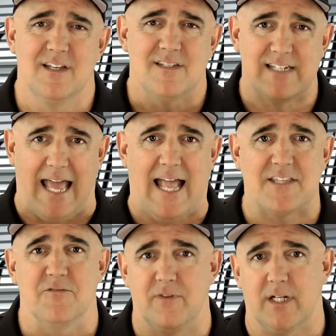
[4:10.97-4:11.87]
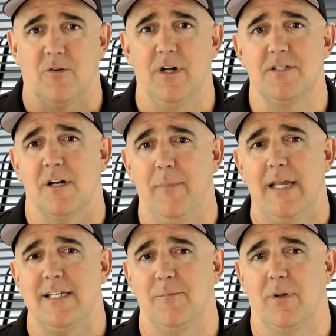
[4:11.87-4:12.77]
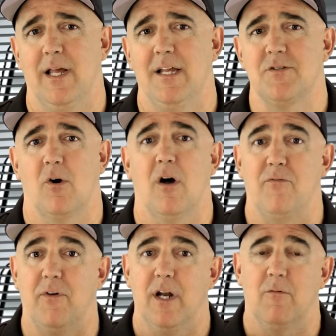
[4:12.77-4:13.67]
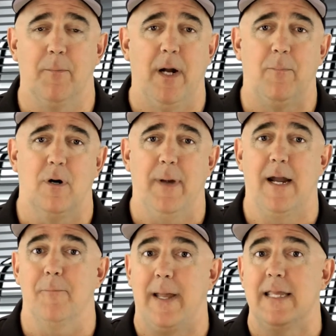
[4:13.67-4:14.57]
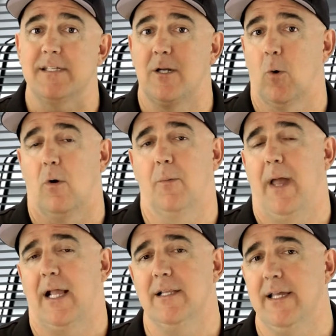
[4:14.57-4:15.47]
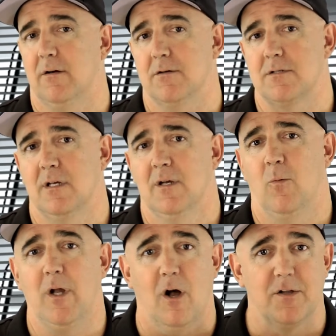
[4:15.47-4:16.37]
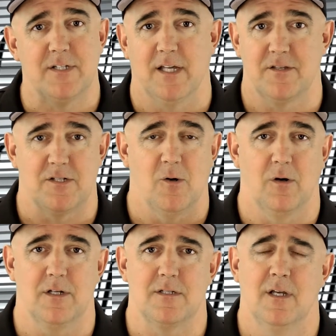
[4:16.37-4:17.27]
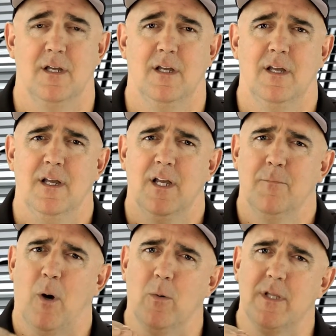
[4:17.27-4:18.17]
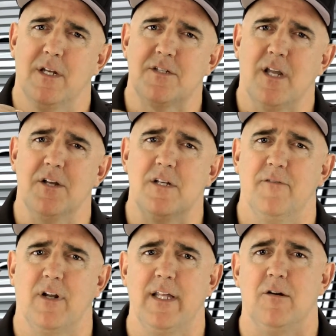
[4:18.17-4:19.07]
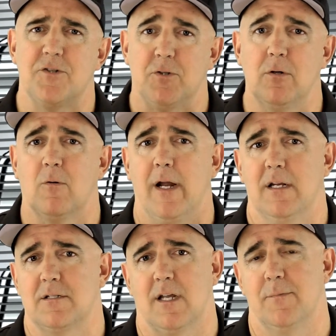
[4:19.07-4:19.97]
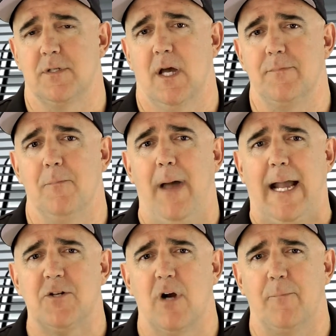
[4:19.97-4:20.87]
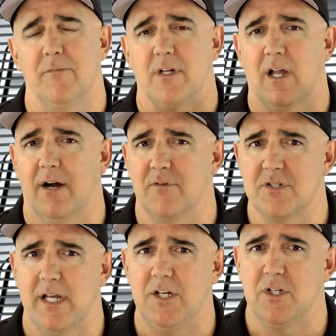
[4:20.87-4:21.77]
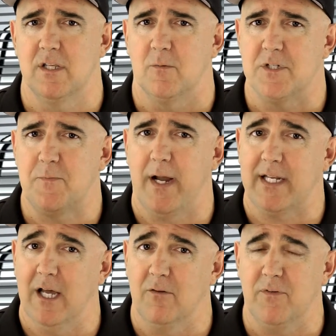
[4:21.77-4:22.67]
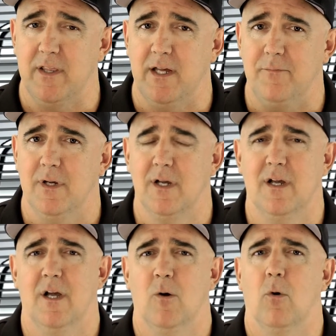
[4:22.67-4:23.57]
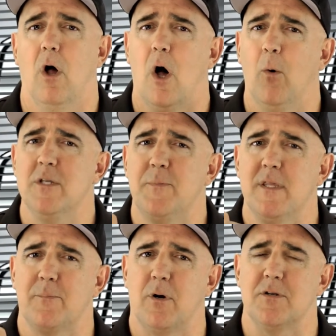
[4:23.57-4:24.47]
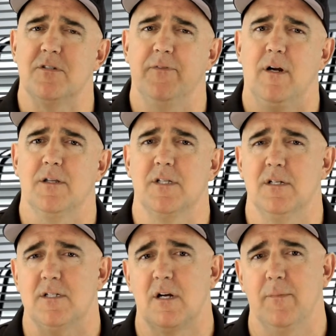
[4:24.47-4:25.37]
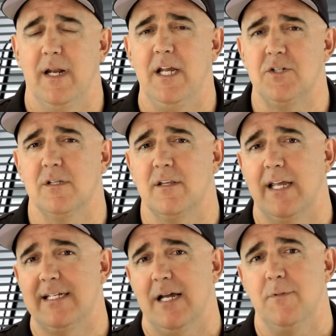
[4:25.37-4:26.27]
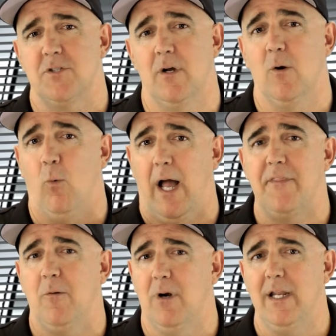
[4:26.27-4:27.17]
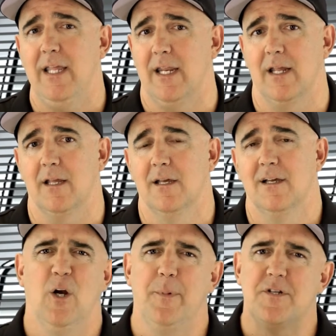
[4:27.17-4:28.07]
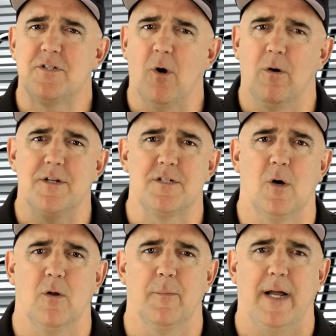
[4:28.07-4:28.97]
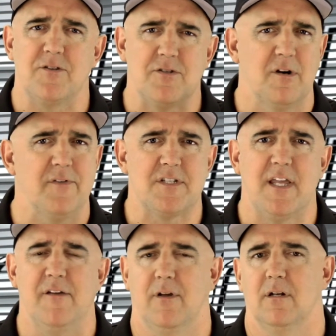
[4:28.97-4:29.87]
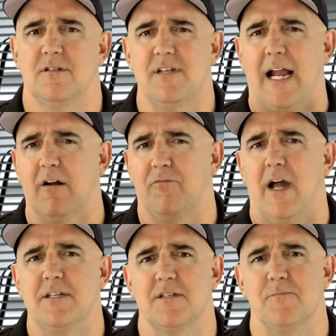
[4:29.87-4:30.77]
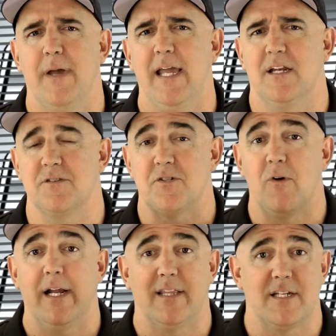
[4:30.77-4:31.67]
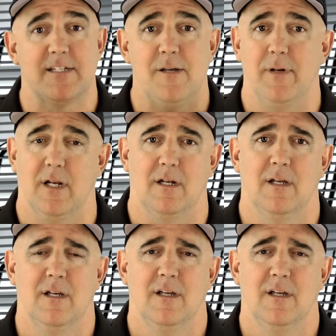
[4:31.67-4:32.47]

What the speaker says: stats, victories, and amazing plays are all fun to remember about amazing quarterback leaders. We all tell the stories. But when the discussion of a leader's true greatness comes up, the backdrop of the conversation and the respect held for them will always be the perseverance and determination that they demonstrated while they were leading. There will be stories told about service given, sacrifices made, and strength exhibited.